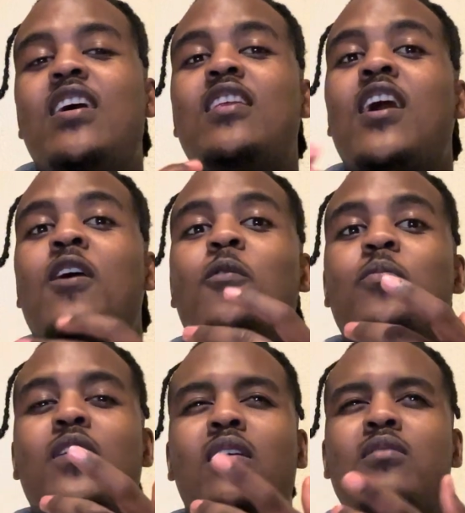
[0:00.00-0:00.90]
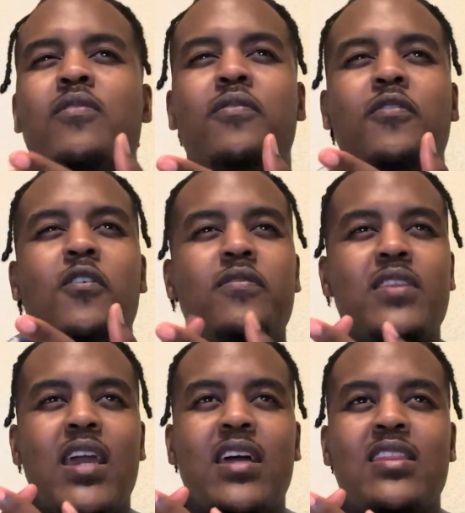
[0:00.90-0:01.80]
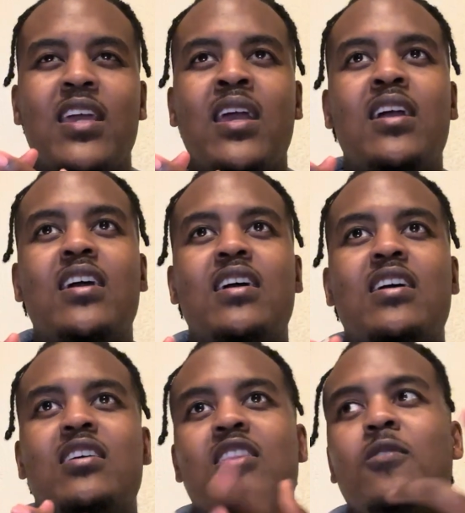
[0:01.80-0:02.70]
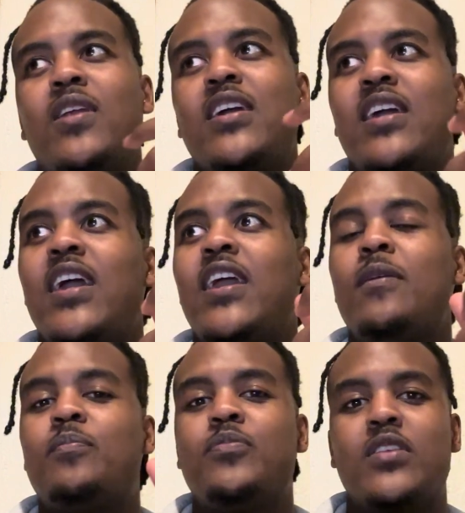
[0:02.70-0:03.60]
Now, on the fourth day, I think, they were like, hey,